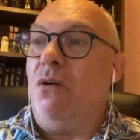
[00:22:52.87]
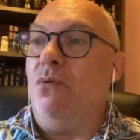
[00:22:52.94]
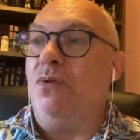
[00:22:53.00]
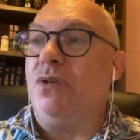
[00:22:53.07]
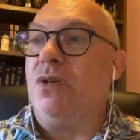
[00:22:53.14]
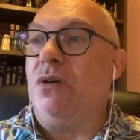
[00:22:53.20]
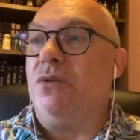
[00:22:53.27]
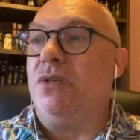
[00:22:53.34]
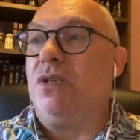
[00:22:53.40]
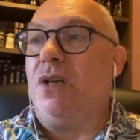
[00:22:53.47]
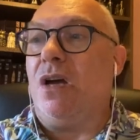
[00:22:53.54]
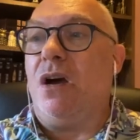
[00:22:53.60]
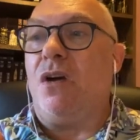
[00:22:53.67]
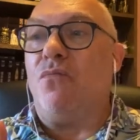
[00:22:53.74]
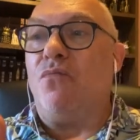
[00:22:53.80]
Also
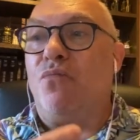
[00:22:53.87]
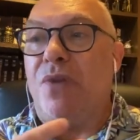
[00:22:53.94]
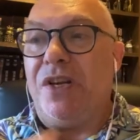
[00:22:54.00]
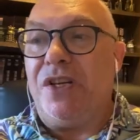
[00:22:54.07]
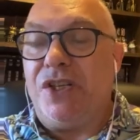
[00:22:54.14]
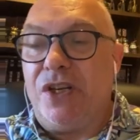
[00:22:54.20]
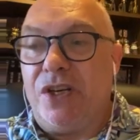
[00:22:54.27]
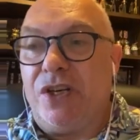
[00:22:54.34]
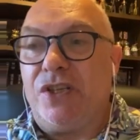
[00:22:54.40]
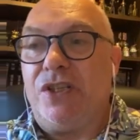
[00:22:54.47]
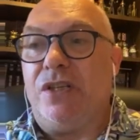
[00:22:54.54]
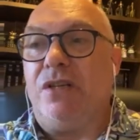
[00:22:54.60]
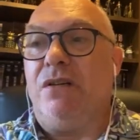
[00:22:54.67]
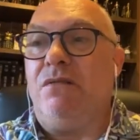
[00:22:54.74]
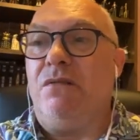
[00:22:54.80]
start
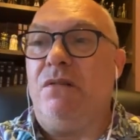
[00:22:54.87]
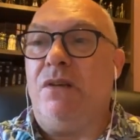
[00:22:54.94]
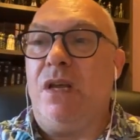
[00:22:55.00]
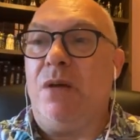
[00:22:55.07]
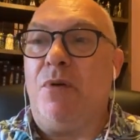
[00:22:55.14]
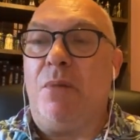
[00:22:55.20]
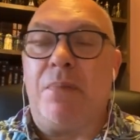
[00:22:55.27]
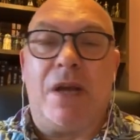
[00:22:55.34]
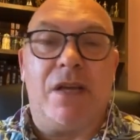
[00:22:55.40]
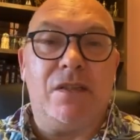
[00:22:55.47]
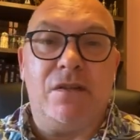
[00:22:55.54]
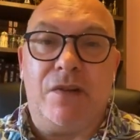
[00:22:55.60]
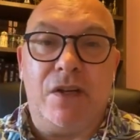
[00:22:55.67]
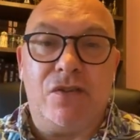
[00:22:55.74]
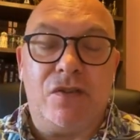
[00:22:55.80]
researching nearby
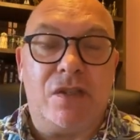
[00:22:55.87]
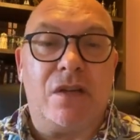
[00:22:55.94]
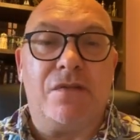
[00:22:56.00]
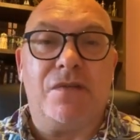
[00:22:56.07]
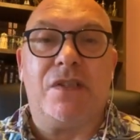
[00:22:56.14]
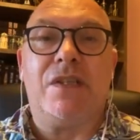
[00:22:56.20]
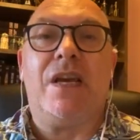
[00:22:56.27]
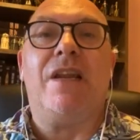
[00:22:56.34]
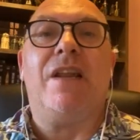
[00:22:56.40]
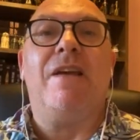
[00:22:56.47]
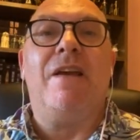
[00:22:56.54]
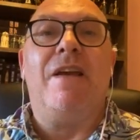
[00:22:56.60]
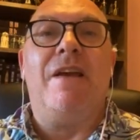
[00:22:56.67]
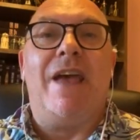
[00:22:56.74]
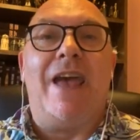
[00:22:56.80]
places of interest, as I said.
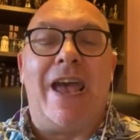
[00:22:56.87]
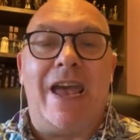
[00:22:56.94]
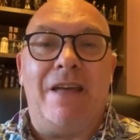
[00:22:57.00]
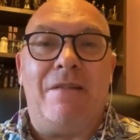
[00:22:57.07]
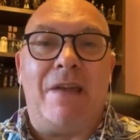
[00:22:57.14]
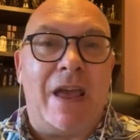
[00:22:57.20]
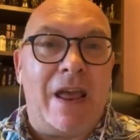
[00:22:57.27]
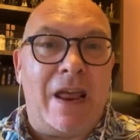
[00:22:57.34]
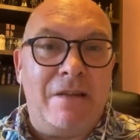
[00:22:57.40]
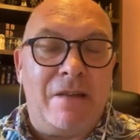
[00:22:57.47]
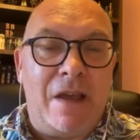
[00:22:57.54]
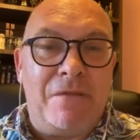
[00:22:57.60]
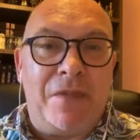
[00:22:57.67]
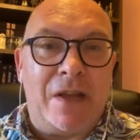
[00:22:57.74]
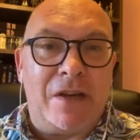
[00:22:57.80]

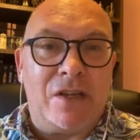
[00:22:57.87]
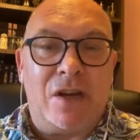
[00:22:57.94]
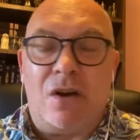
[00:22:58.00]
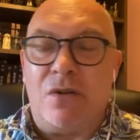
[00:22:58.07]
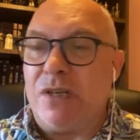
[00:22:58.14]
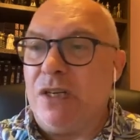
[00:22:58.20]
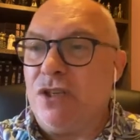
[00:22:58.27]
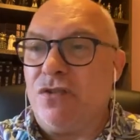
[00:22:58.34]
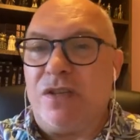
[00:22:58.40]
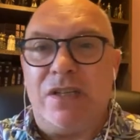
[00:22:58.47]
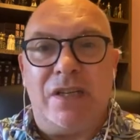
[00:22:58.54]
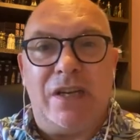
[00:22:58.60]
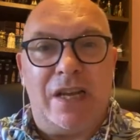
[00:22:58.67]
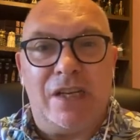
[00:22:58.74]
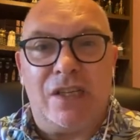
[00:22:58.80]
And if that child's
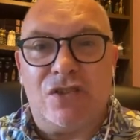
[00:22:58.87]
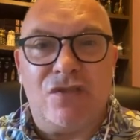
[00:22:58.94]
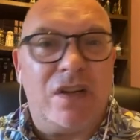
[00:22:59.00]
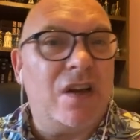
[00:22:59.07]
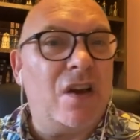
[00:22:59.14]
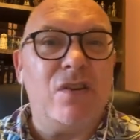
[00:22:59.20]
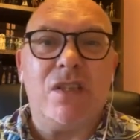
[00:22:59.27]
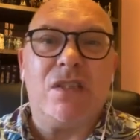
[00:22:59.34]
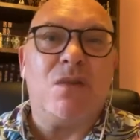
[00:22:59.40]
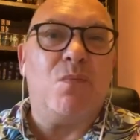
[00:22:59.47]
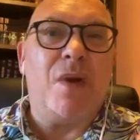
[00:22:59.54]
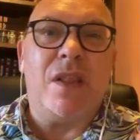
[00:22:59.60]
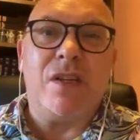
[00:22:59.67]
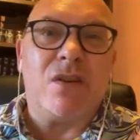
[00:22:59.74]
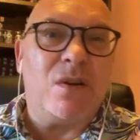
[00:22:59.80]
interested in history, go to
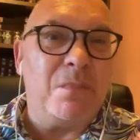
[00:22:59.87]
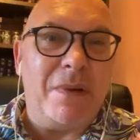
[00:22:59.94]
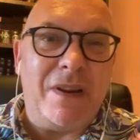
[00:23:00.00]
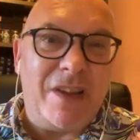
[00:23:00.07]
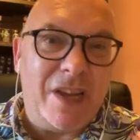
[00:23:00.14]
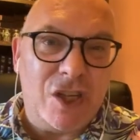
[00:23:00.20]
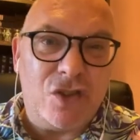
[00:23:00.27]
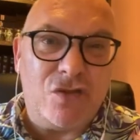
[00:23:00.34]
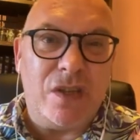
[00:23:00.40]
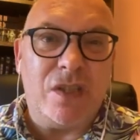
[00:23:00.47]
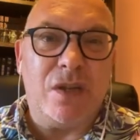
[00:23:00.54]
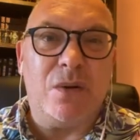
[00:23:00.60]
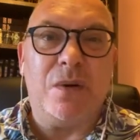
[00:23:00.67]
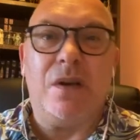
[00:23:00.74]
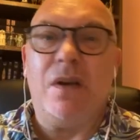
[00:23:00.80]
somewhere that's got a bit of
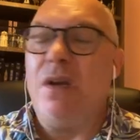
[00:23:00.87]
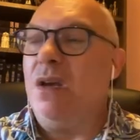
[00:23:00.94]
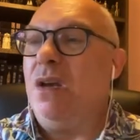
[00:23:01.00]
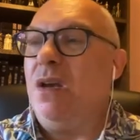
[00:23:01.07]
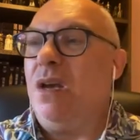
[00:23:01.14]
history to it.